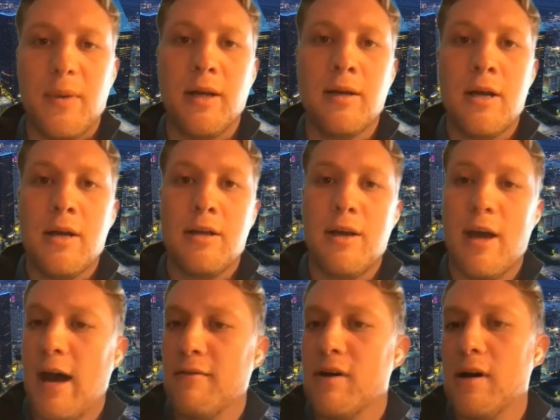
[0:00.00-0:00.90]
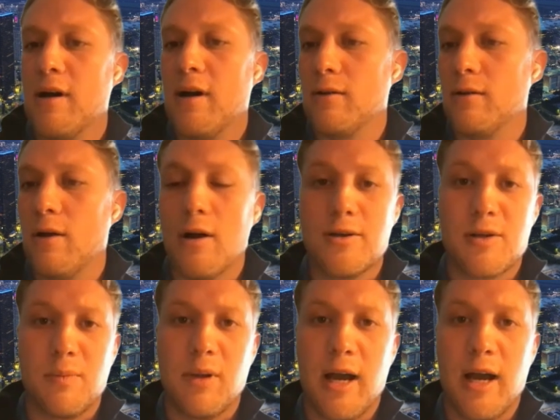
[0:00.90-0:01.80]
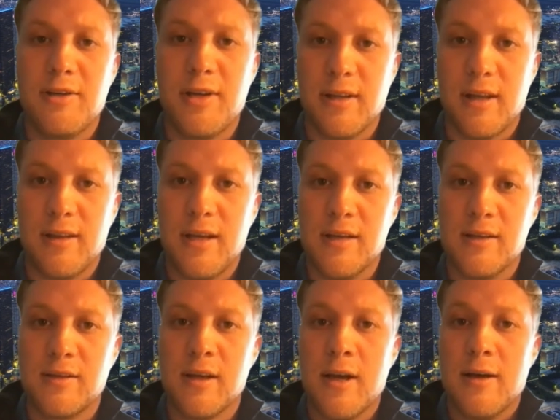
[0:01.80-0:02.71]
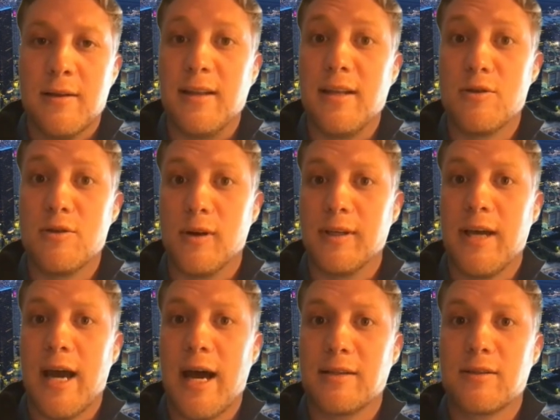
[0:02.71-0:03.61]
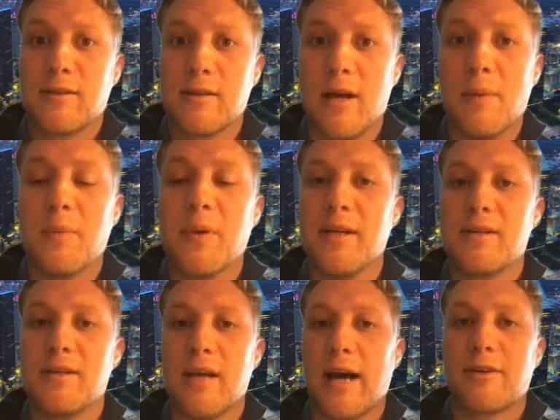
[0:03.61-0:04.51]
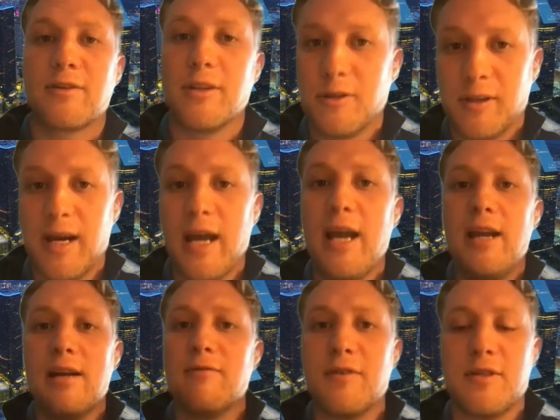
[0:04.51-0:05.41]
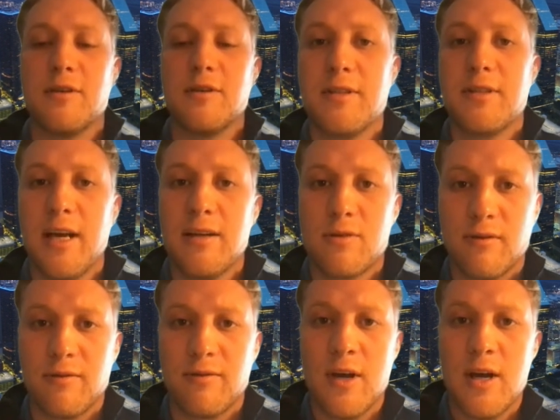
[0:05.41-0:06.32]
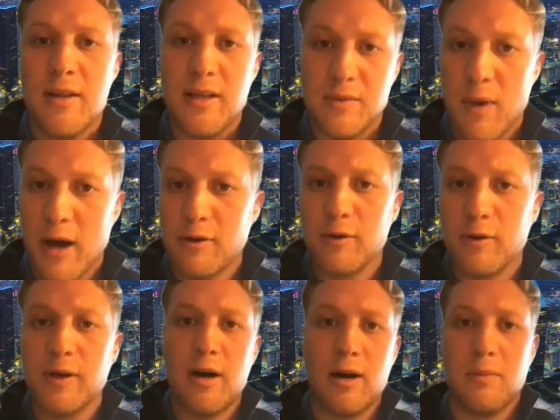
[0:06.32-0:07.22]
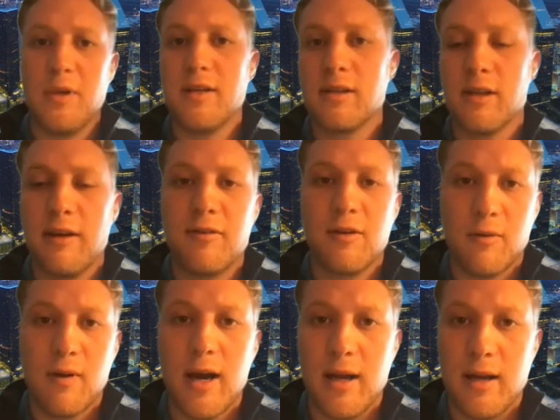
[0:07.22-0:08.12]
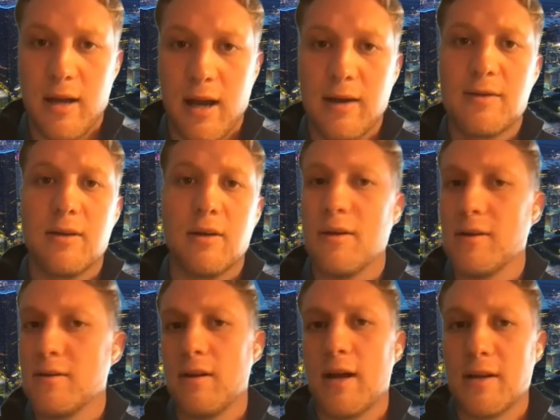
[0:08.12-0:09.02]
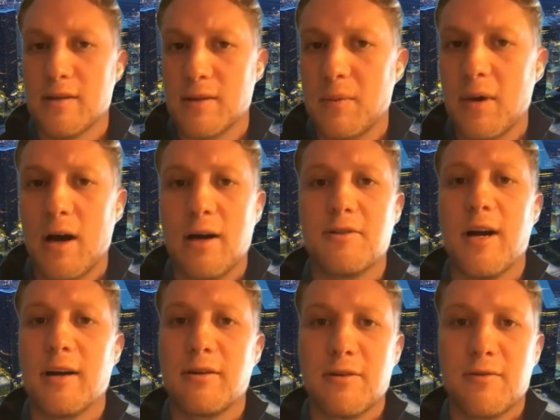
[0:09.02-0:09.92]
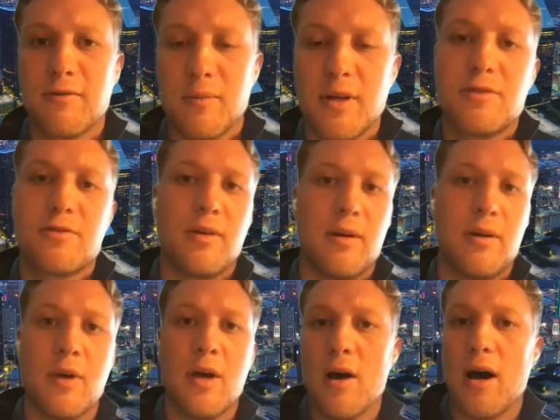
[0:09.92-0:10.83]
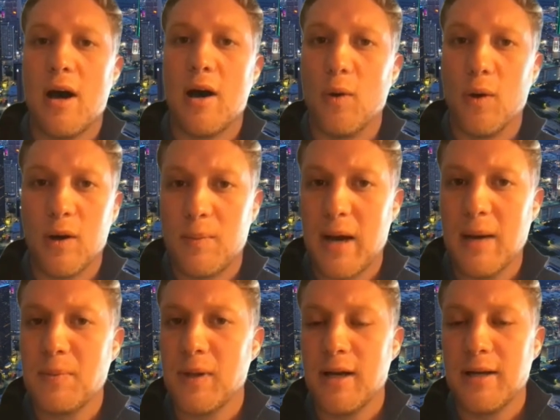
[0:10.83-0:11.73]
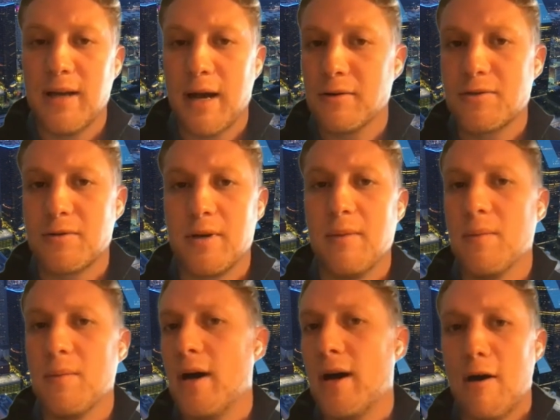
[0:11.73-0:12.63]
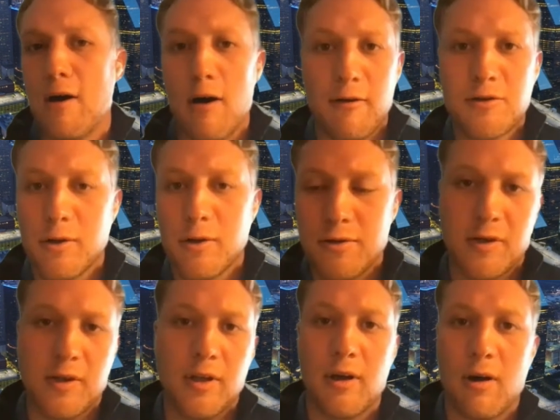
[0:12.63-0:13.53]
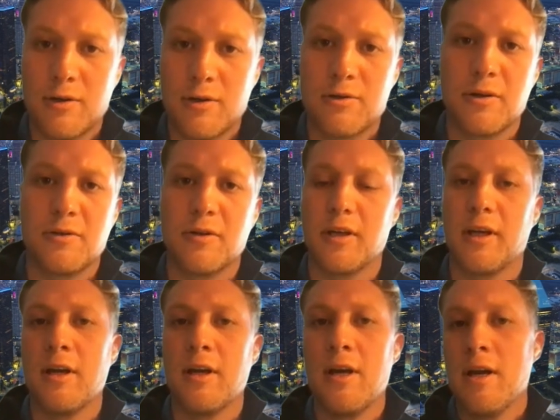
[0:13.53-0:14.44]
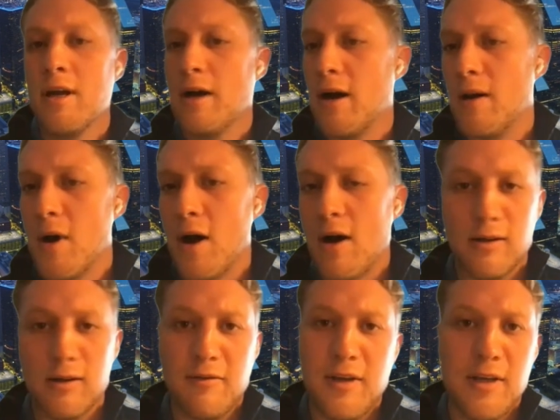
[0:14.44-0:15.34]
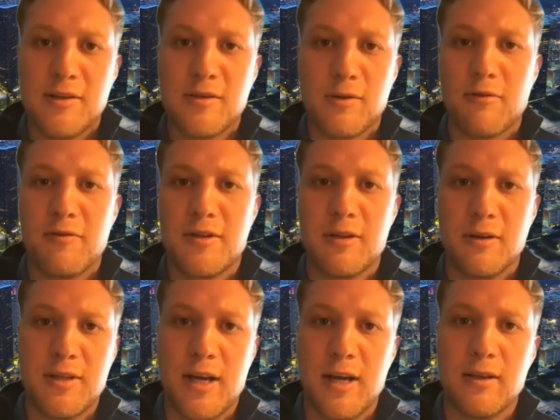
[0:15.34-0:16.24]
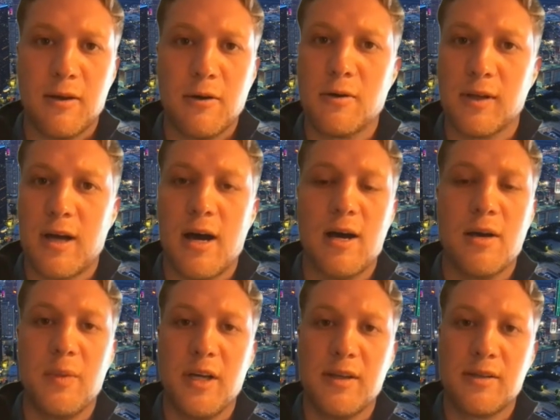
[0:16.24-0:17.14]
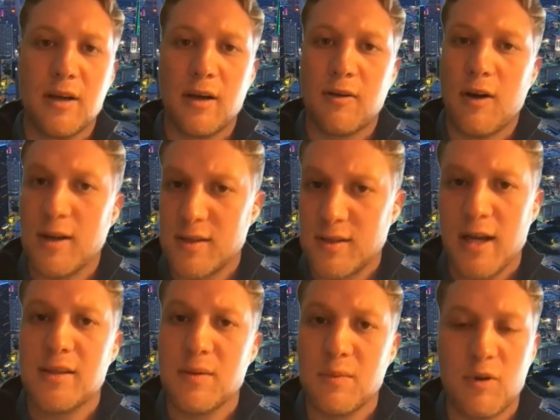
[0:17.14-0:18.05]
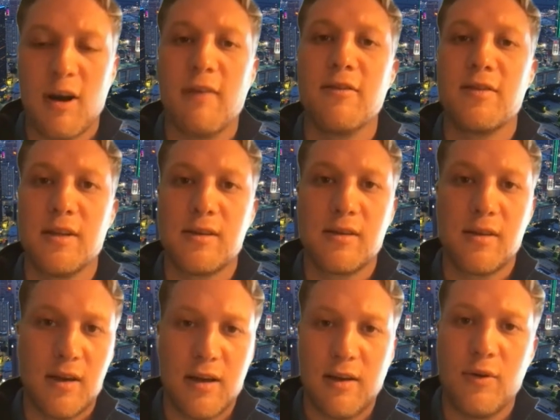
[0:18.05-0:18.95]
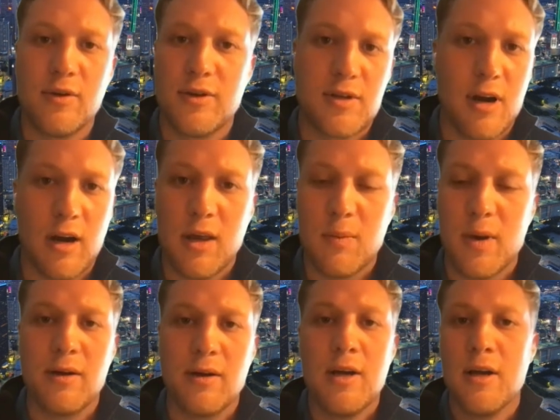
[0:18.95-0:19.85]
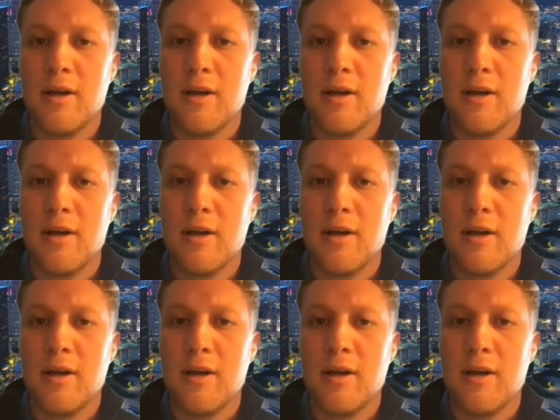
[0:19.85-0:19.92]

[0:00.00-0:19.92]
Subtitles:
I mean, you have a large supply chain that these oil and gas companies actually create and facilitate sort of these microeconomies left and right. Yeah. So there's a lot of subcontractors from midstream, oil pipeline downstream, offshore drilling, onshore drilling. All of these sort of facilitate local economies across states and provinces. If we're just talking about,